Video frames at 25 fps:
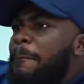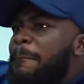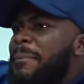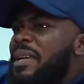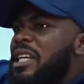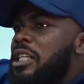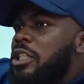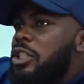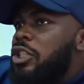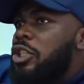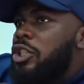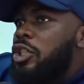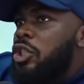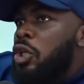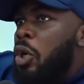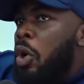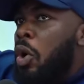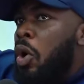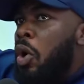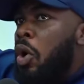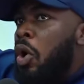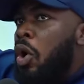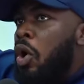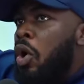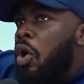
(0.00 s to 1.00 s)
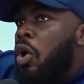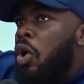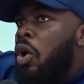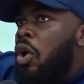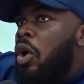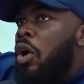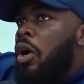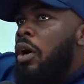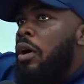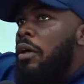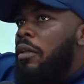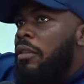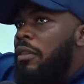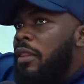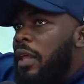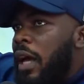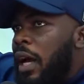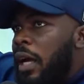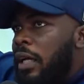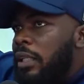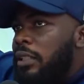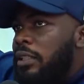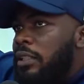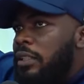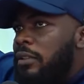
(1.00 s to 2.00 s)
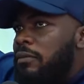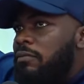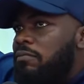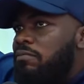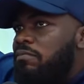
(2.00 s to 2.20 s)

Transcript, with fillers: be sure that